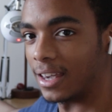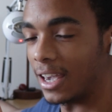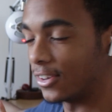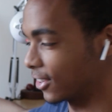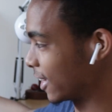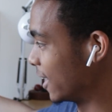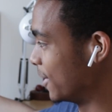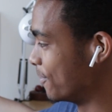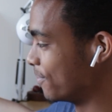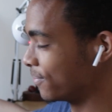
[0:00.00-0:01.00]
is a
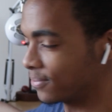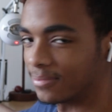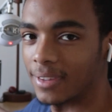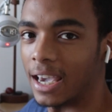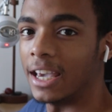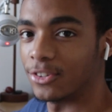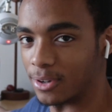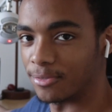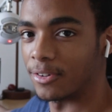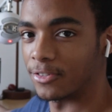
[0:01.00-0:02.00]
game. It's
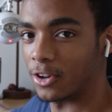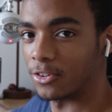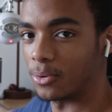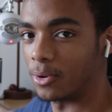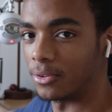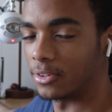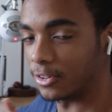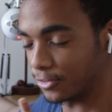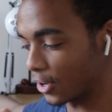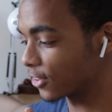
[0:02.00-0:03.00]
Grand Theft Auto 1, the
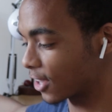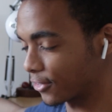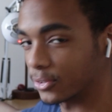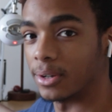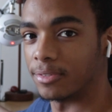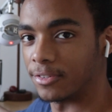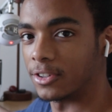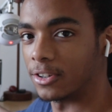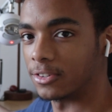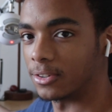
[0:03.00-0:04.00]
first ever Grand Theft
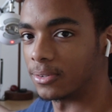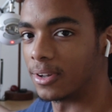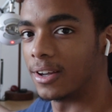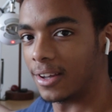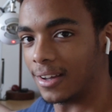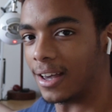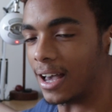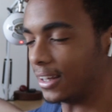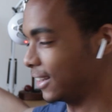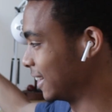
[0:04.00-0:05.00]
Auto.
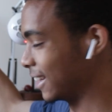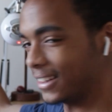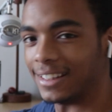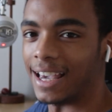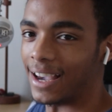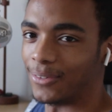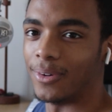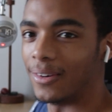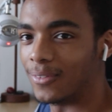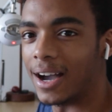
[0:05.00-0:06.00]
Yeah,
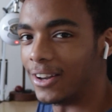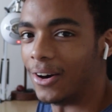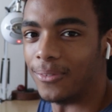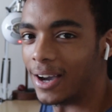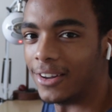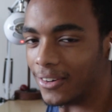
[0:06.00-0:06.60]
why not? Why